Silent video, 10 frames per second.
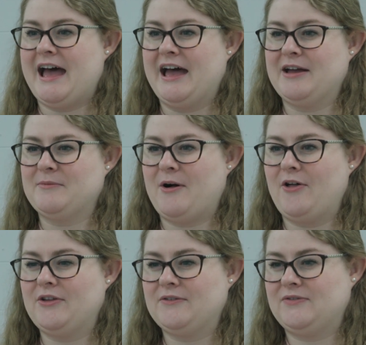
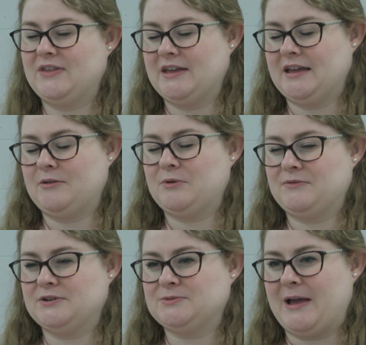All of the
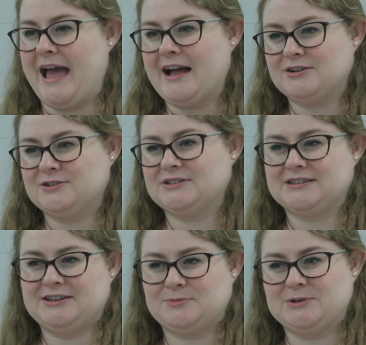Rivers Way actors
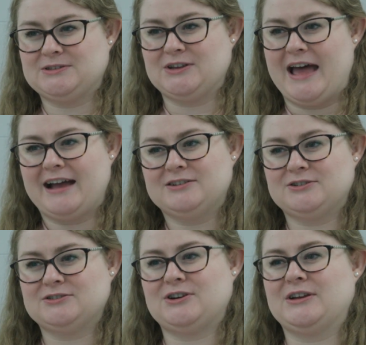and Theatre Bristol
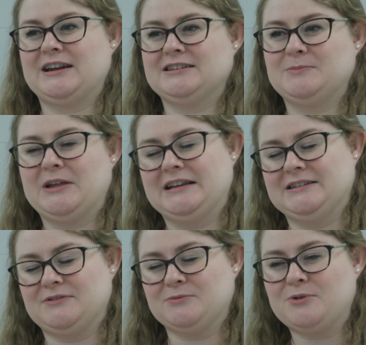actors are getting to play
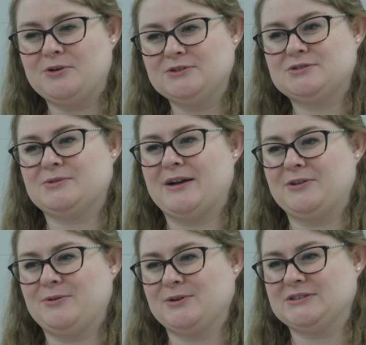different roles throughout
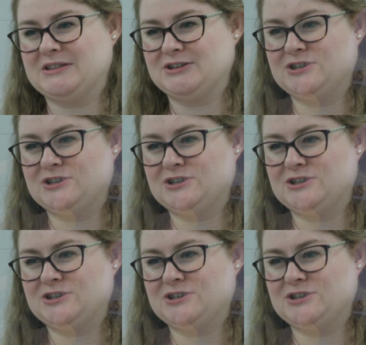the course of the